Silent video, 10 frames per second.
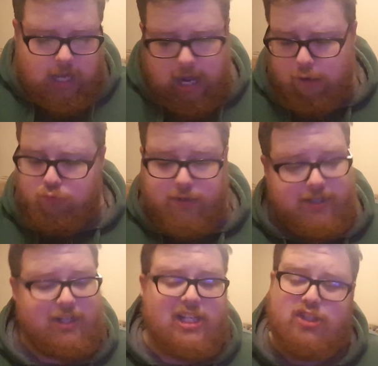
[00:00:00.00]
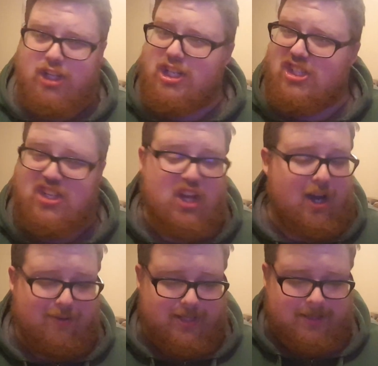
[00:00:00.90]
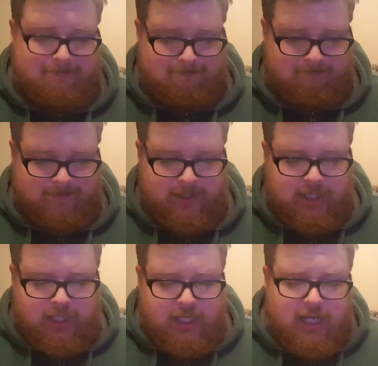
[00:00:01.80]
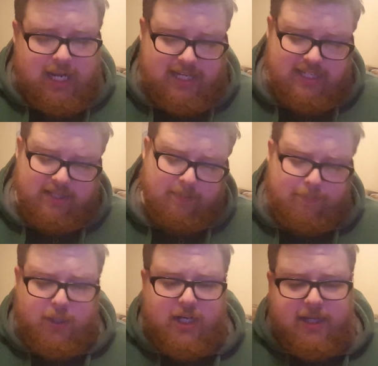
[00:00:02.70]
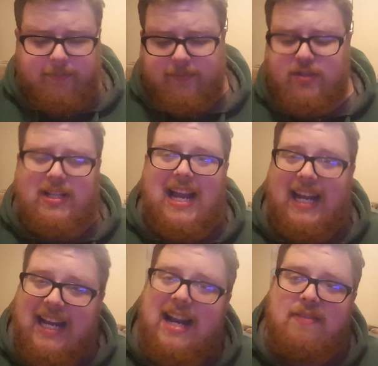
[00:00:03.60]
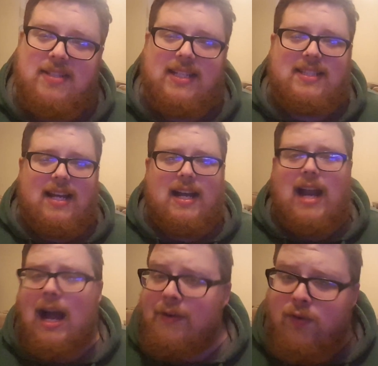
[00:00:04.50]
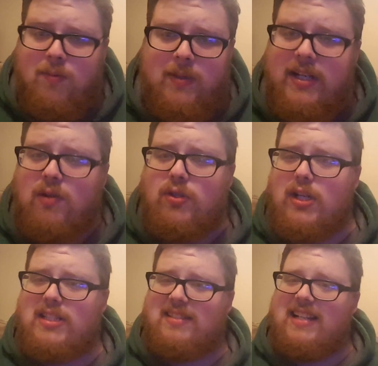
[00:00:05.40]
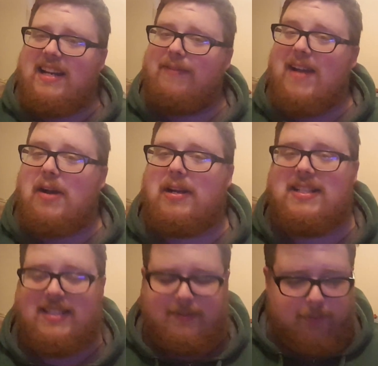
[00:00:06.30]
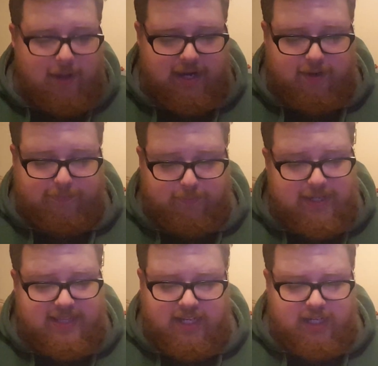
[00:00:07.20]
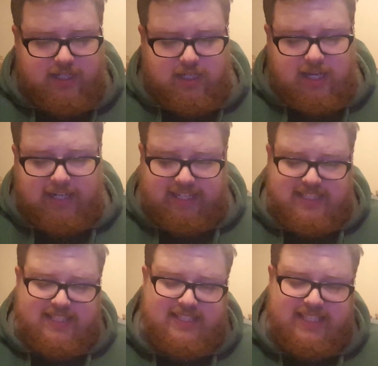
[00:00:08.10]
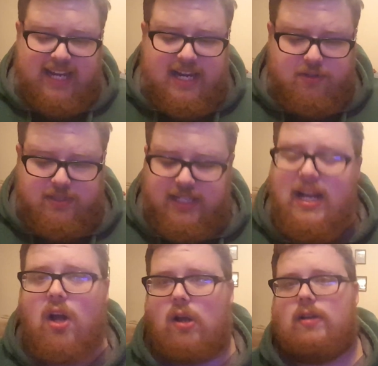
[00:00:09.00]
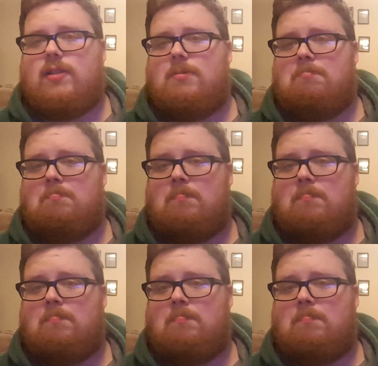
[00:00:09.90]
I really just don't. And to put up to that NFC side, I normally don't trust the Atlanta Falcons in the playoff against the Seattle Seahawks.